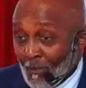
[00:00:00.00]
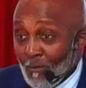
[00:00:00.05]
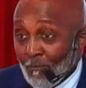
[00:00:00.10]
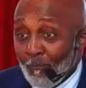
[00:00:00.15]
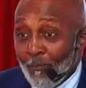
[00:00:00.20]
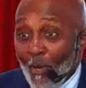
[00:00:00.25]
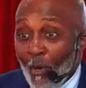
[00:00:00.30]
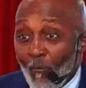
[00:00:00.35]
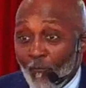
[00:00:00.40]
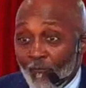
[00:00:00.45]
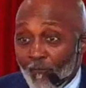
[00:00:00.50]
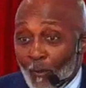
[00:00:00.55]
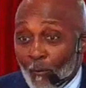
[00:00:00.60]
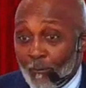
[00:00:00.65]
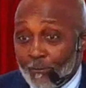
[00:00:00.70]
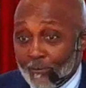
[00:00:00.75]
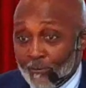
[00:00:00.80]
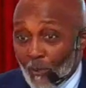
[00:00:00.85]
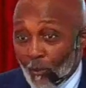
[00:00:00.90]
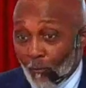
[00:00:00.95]
both
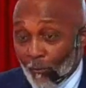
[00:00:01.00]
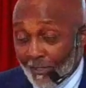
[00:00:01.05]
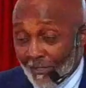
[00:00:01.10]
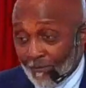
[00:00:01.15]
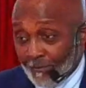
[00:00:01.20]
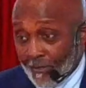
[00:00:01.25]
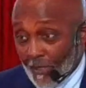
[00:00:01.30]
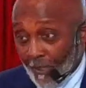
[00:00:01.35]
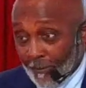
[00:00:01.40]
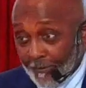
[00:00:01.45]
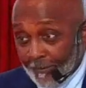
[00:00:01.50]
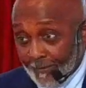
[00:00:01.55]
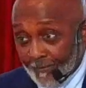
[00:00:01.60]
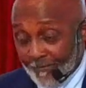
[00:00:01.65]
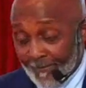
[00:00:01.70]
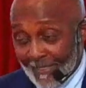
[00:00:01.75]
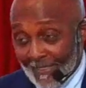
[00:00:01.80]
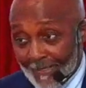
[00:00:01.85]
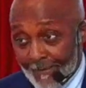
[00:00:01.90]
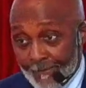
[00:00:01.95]
folks know what I'm talking
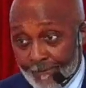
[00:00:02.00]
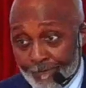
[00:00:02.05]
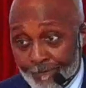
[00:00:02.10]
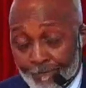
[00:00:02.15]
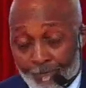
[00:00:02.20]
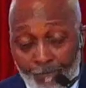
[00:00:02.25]
about.